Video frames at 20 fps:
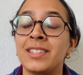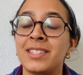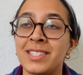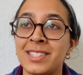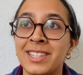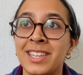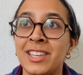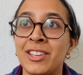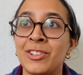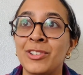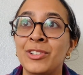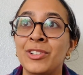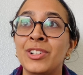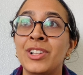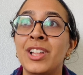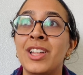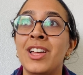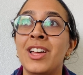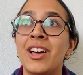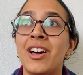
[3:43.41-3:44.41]
skill
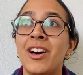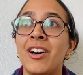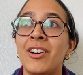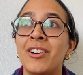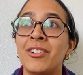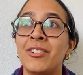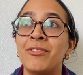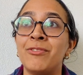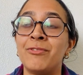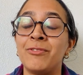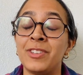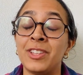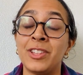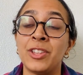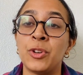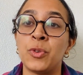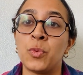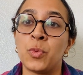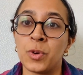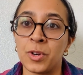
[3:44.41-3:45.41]
of
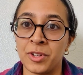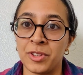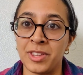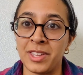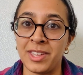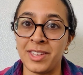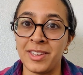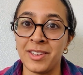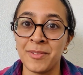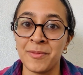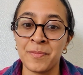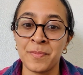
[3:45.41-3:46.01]
feeling worthy